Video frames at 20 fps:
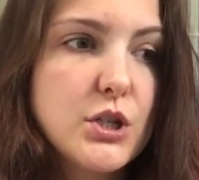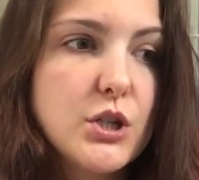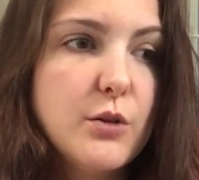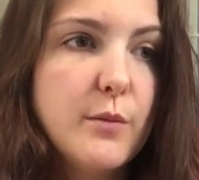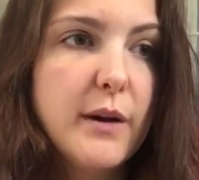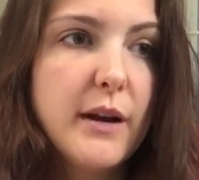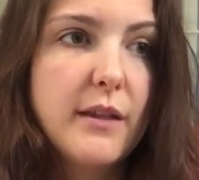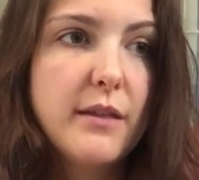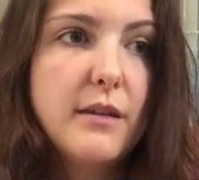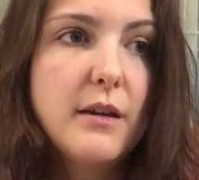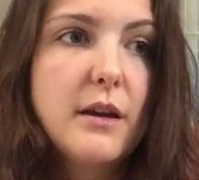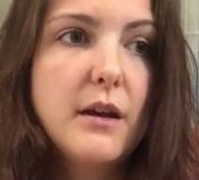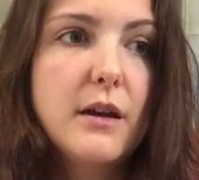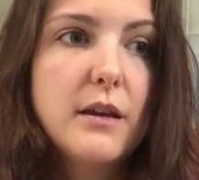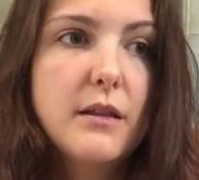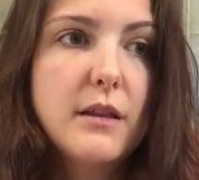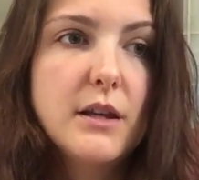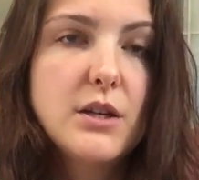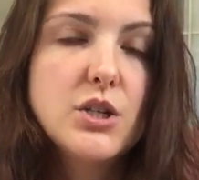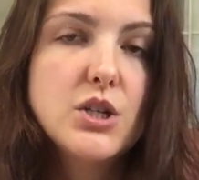too, but I think
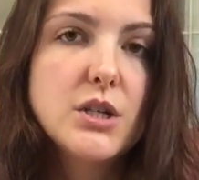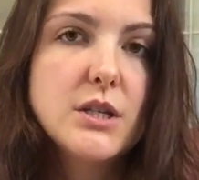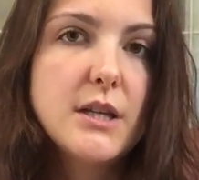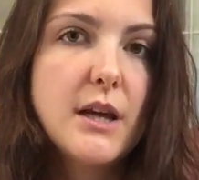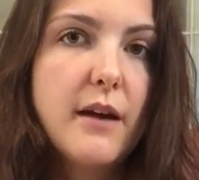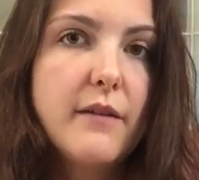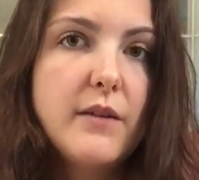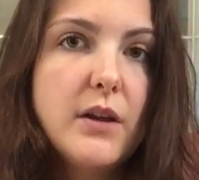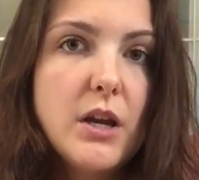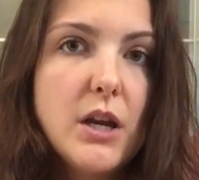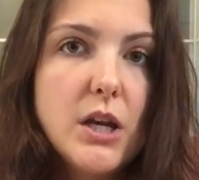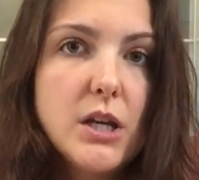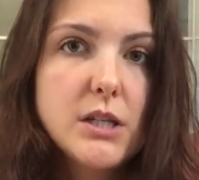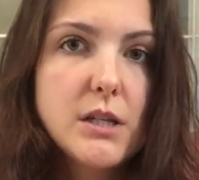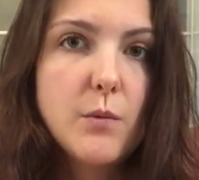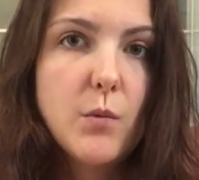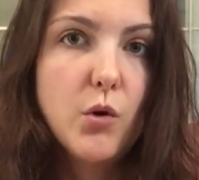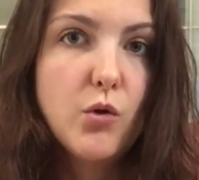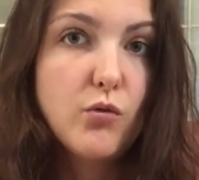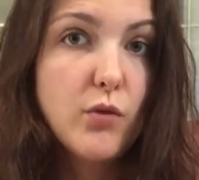that just having
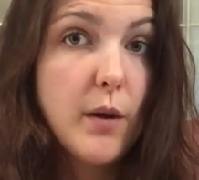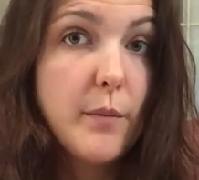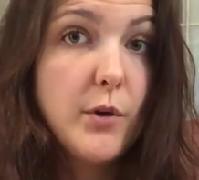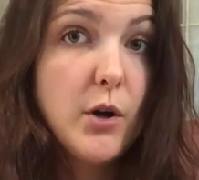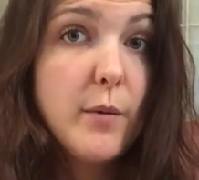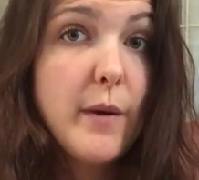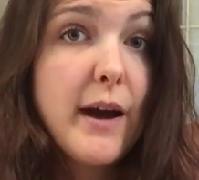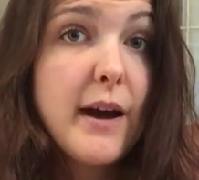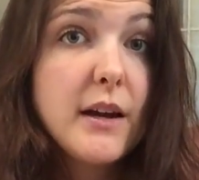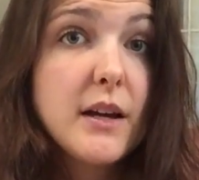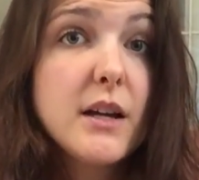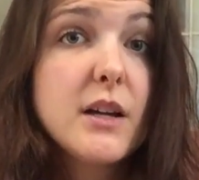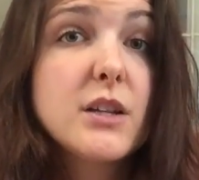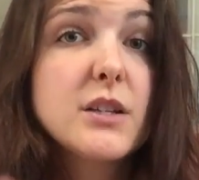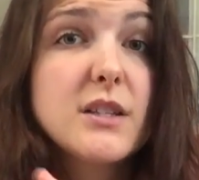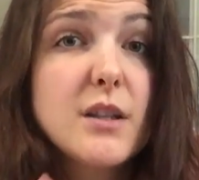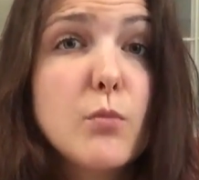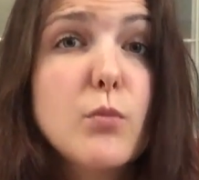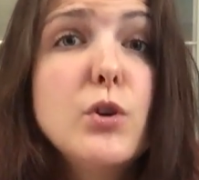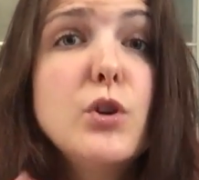someone rub your back,
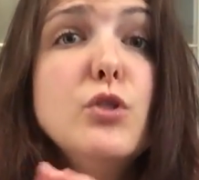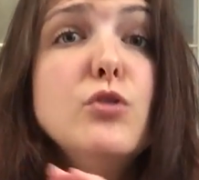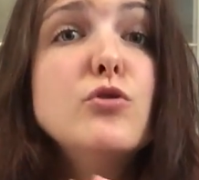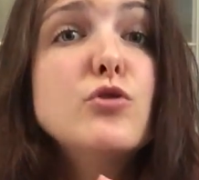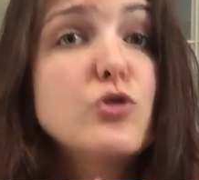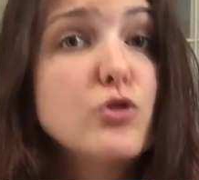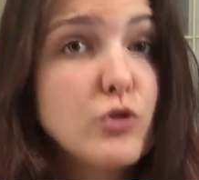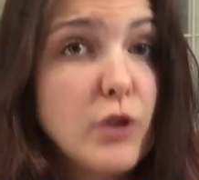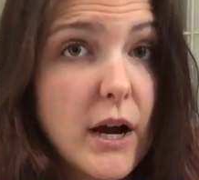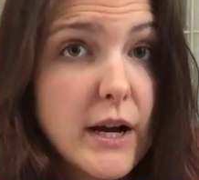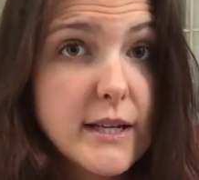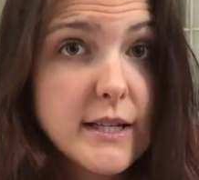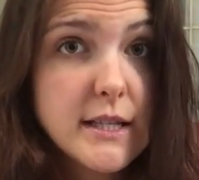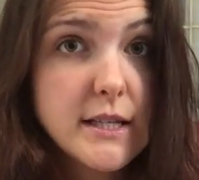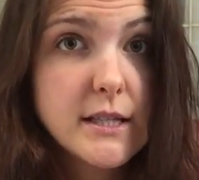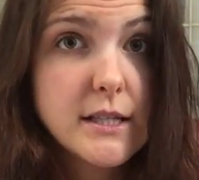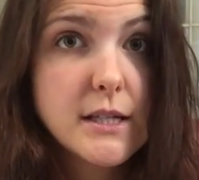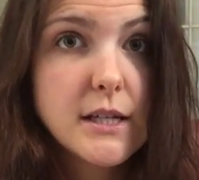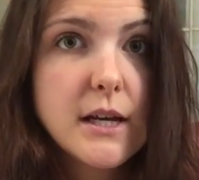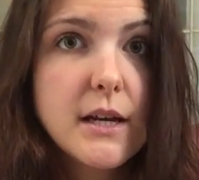someone you
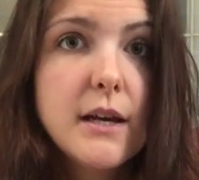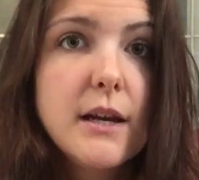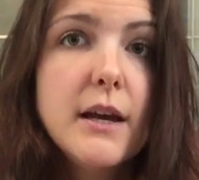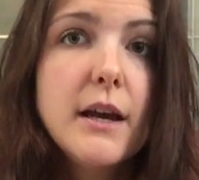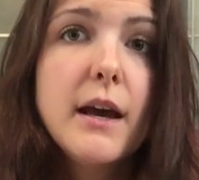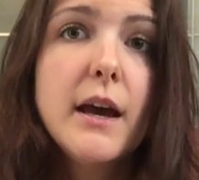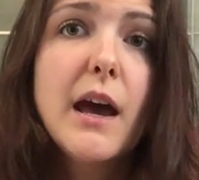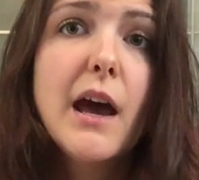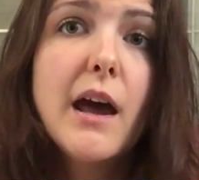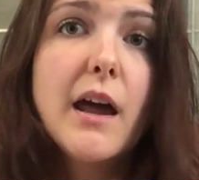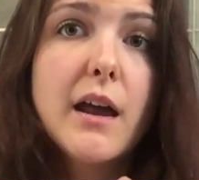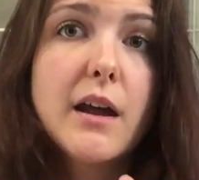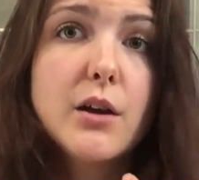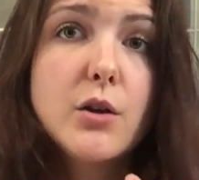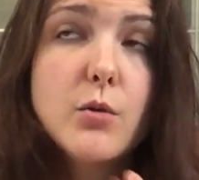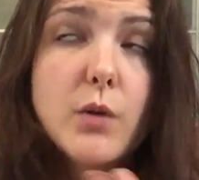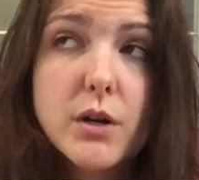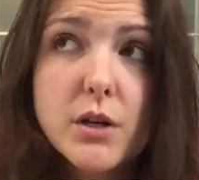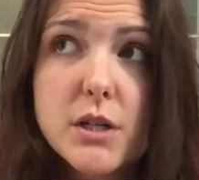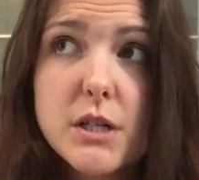trust and
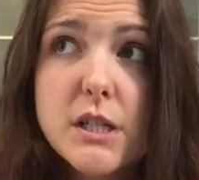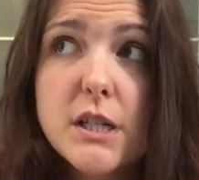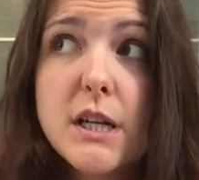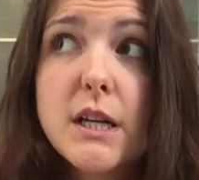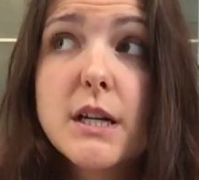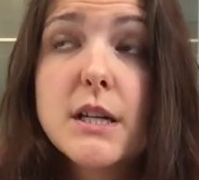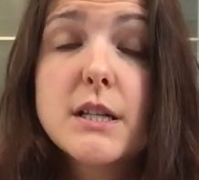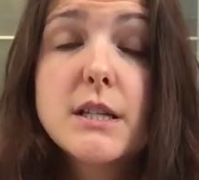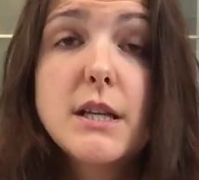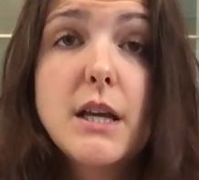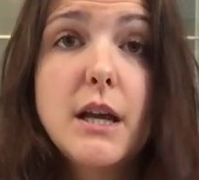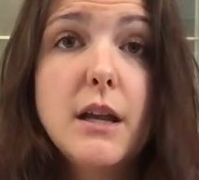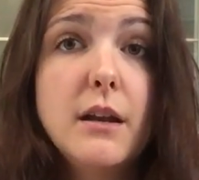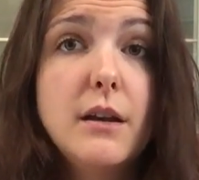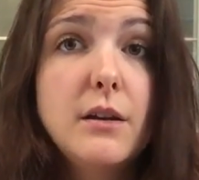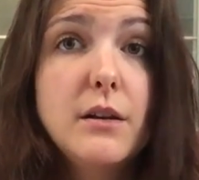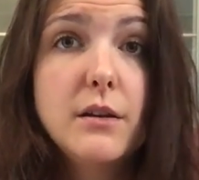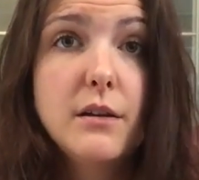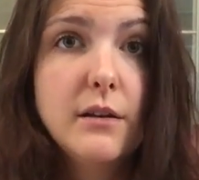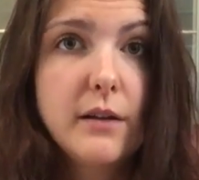who understands
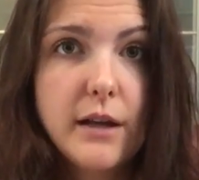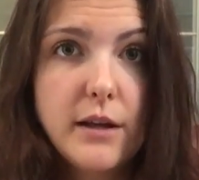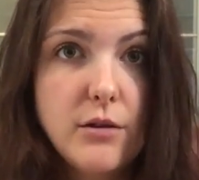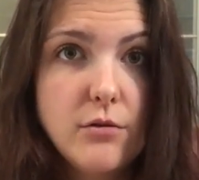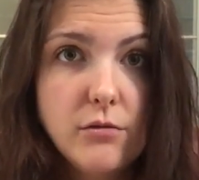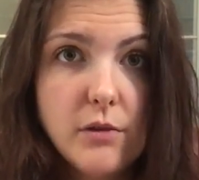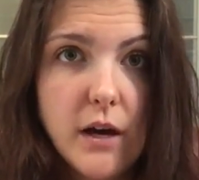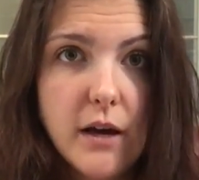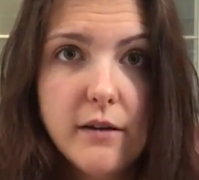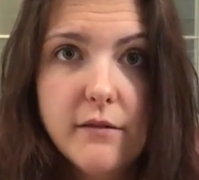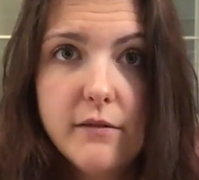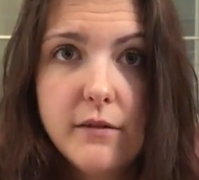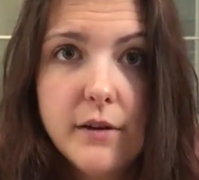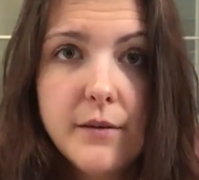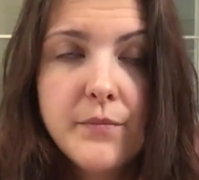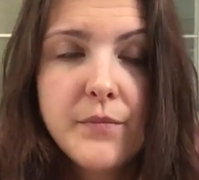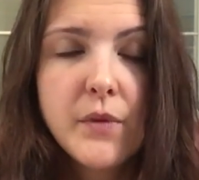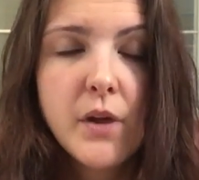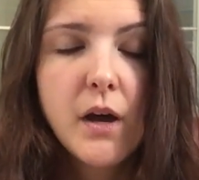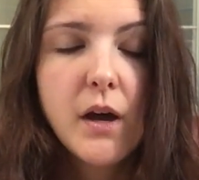and that you love,
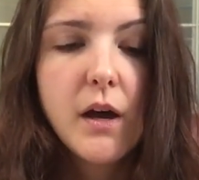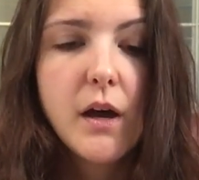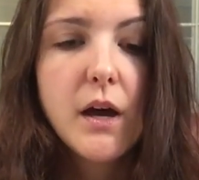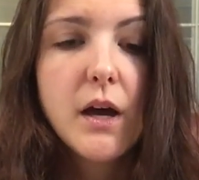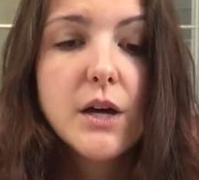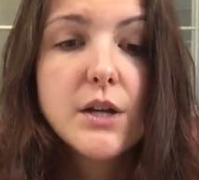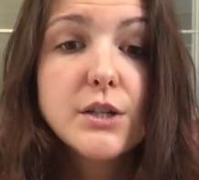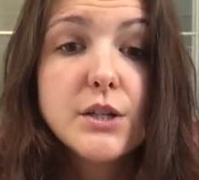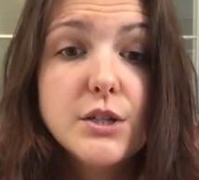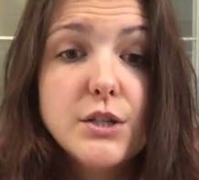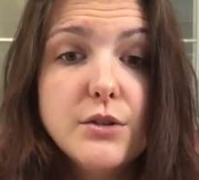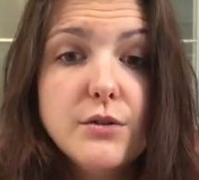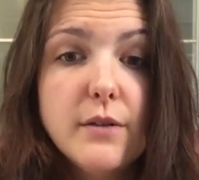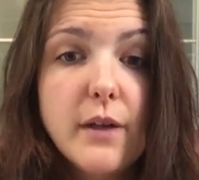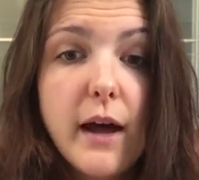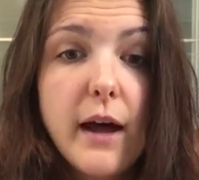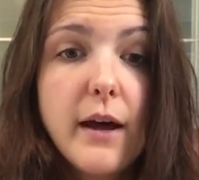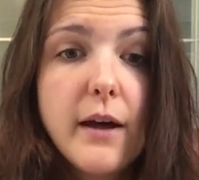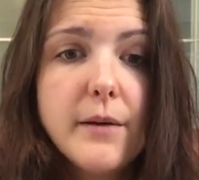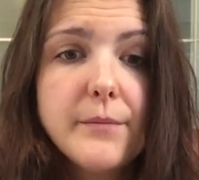to do
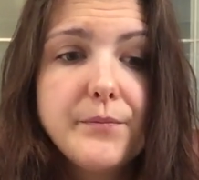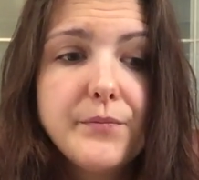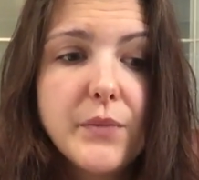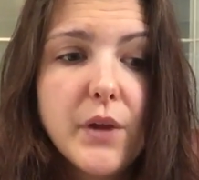that.